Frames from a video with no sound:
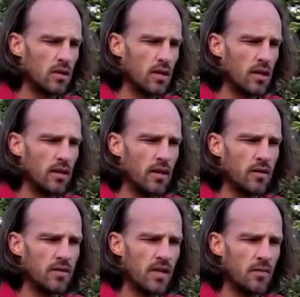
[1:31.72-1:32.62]
And
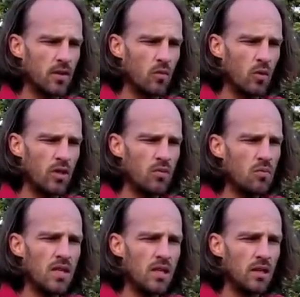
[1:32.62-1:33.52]
they'll tell me, "What do you
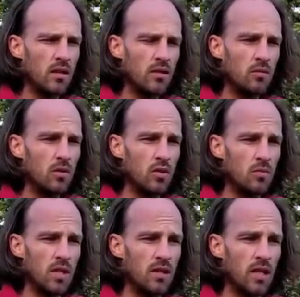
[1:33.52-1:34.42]
mean? You
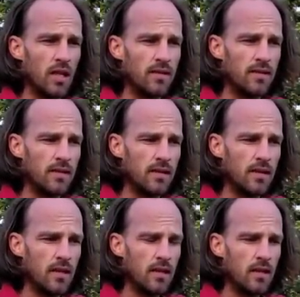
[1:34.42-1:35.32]
mean that
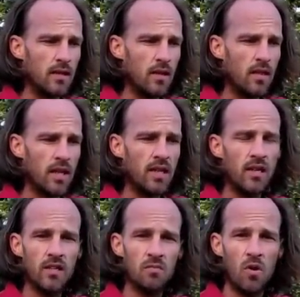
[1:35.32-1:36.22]

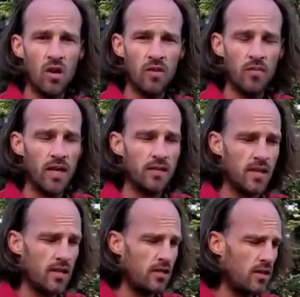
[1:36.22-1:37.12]
thinking is part of
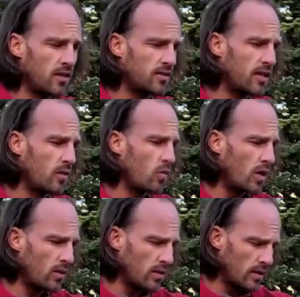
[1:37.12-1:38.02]
meditation?" And I'll say,
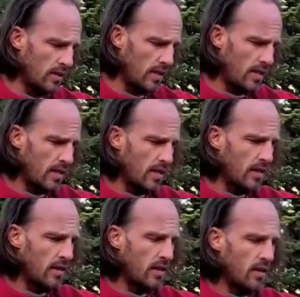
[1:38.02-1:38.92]
"Well,
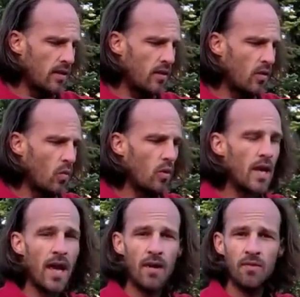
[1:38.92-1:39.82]
we
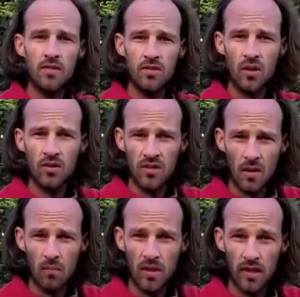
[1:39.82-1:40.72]
have to start
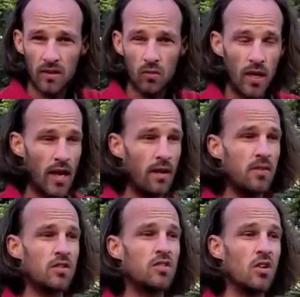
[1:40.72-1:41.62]
someplace. We have
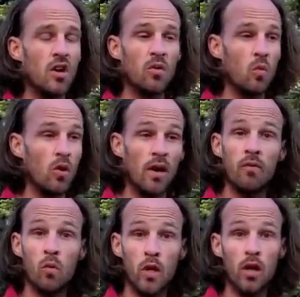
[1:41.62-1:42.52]
to start
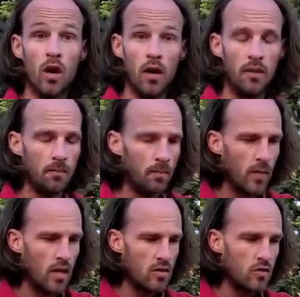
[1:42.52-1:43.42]
wherever we are.
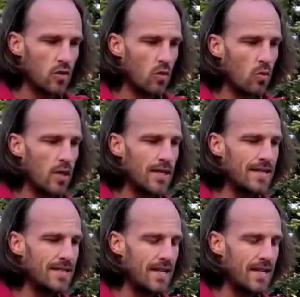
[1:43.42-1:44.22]
So we